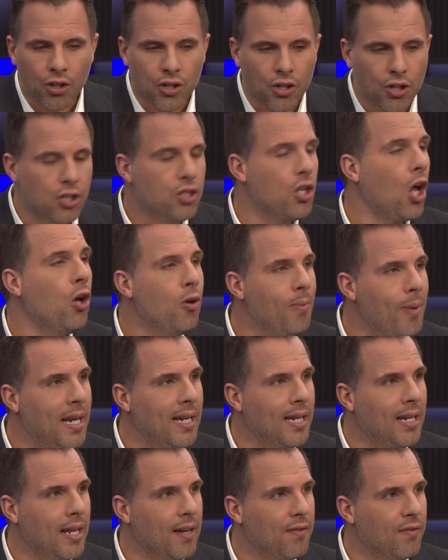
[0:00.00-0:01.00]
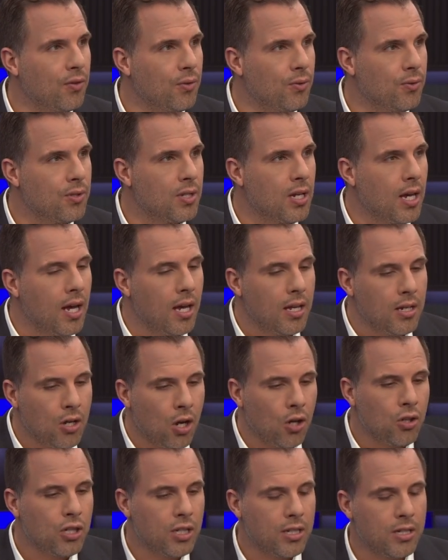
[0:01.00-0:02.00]
On so many levels,
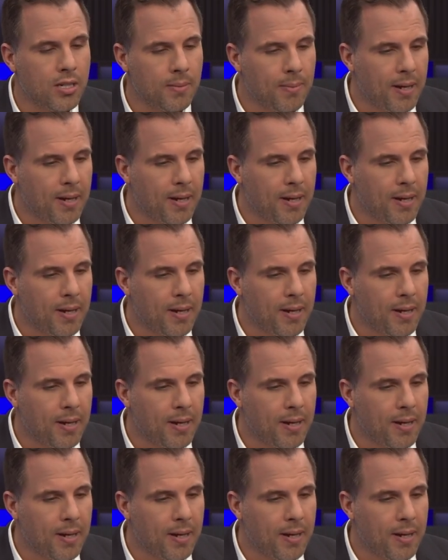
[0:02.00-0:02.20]
not just